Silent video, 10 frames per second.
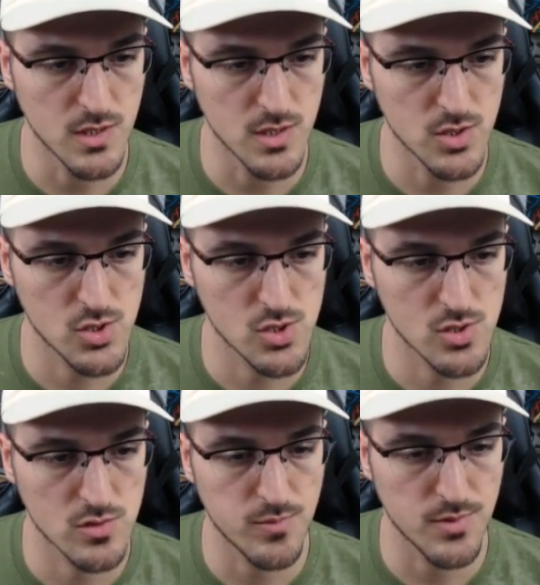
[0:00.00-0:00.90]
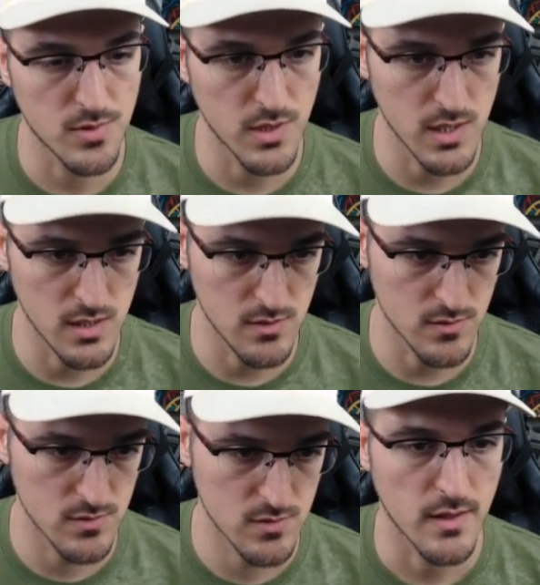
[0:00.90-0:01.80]
pitch
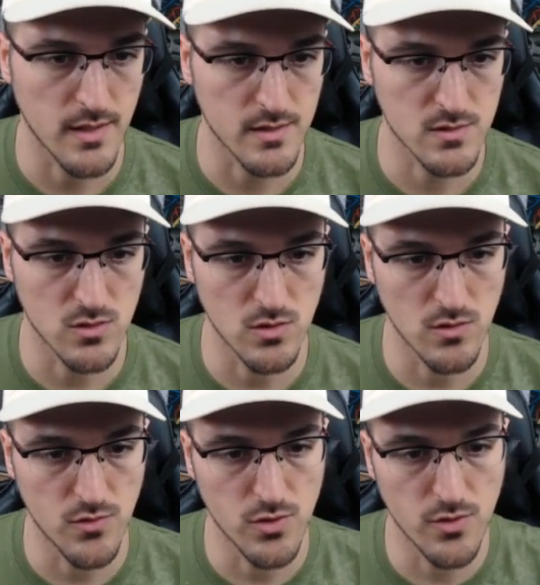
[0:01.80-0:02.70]
Plains, cast Call of the